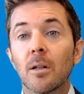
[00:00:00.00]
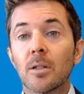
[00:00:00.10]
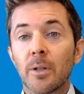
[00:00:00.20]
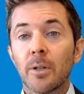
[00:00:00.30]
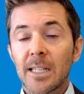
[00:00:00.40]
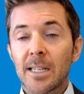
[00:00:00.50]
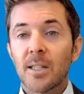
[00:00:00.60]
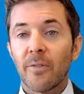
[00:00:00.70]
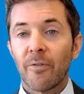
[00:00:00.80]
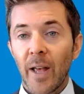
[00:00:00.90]
Serena says
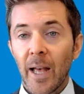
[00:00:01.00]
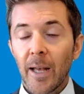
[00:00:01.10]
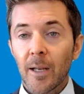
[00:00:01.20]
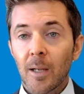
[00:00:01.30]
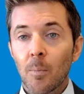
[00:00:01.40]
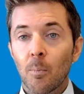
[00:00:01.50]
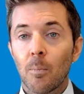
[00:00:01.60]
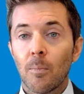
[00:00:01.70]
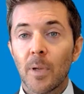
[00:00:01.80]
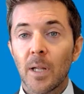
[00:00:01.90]
the FANG
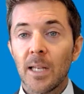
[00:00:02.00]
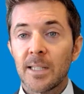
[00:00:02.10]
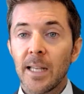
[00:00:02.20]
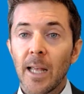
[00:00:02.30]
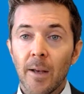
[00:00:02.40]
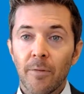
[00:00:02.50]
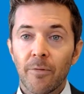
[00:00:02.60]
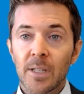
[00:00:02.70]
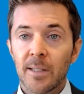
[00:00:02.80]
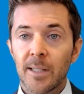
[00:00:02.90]
ETF,
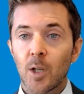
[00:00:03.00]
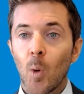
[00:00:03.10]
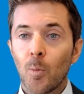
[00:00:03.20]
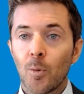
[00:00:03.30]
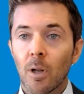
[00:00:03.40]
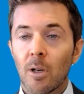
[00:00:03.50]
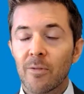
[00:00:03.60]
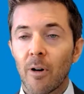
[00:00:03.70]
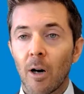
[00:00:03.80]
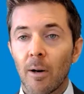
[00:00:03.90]
is that open or
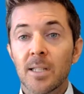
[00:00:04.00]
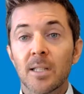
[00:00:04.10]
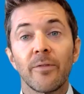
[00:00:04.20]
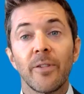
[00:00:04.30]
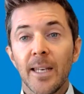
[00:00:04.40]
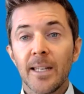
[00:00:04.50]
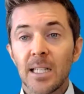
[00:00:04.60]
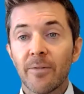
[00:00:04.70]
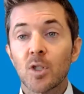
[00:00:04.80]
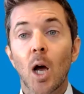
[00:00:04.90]
closed for RAs? The FANG
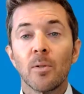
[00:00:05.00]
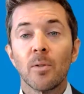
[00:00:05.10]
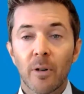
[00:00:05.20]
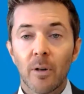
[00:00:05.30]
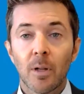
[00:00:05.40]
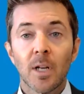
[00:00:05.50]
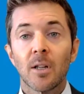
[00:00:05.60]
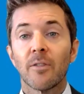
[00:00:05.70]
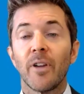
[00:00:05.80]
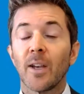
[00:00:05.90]
ETF is open for,
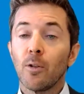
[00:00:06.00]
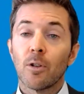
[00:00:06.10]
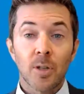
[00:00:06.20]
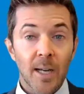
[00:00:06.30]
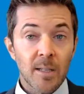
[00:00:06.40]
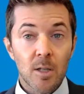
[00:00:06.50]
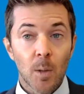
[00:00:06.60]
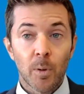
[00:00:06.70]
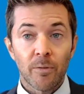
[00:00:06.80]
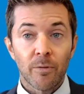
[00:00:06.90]
the FANG Unit Trust is
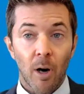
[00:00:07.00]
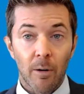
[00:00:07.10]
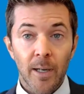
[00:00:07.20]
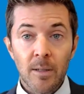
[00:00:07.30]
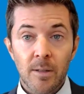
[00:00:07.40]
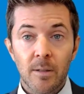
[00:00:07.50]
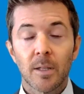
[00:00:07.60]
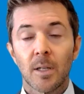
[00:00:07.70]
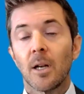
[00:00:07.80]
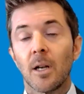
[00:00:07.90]
open for RAs.
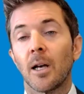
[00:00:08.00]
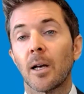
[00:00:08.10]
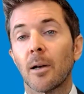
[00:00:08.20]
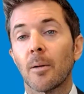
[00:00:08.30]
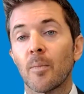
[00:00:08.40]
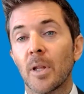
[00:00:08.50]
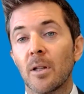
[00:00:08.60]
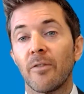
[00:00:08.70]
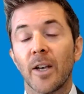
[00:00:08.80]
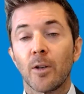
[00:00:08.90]
FANG
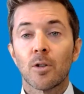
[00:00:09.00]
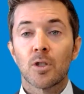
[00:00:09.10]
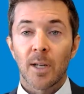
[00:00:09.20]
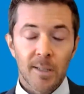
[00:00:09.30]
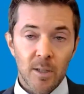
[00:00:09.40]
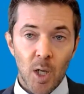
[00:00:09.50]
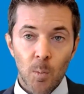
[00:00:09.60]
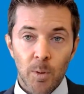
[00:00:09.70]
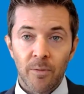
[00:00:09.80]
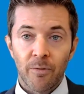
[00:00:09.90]
Unit Trust is
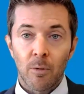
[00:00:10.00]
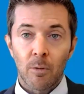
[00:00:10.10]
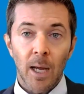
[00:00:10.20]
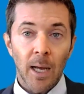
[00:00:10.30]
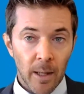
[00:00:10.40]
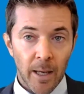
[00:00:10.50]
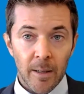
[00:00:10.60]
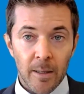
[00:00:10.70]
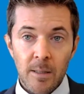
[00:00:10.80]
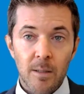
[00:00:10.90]
open for
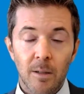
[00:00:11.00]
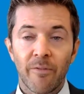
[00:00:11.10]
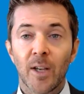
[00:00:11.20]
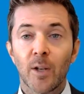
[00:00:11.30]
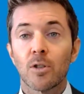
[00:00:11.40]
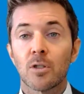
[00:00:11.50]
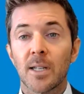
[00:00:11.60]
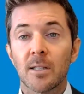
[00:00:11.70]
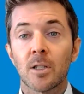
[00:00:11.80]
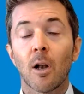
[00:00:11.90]
LAs. The FANG Unit
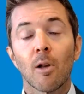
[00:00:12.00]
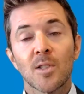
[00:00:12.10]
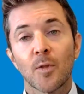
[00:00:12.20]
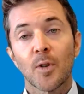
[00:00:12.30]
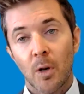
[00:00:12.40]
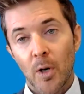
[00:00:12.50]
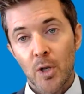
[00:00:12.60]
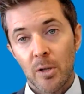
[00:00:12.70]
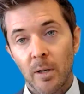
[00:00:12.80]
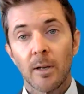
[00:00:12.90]
Trust is closed for
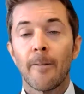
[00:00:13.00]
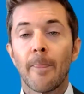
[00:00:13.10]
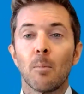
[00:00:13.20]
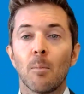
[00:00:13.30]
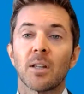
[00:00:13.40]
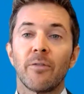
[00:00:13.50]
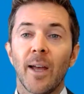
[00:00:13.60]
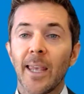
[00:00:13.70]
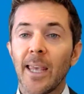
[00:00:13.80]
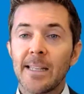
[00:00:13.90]
discretionary. But the
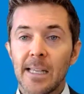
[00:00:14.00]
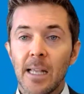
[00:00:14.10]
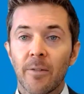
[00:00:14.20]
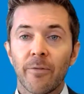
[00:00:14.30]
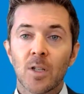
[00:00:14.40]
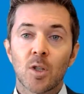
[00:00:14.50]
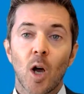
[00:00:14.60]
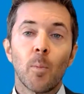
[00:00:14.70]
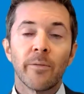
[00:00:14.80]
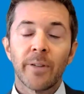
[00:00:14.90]
FANG ETF is
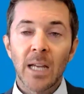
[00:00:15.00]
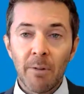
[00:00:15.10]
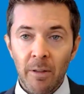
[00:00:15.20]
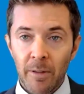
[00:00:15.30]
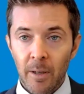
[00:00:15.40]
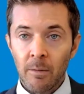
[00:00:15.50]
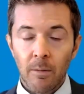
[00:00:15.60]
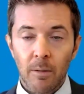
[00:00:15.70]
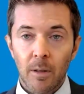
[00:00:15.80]
open for everything,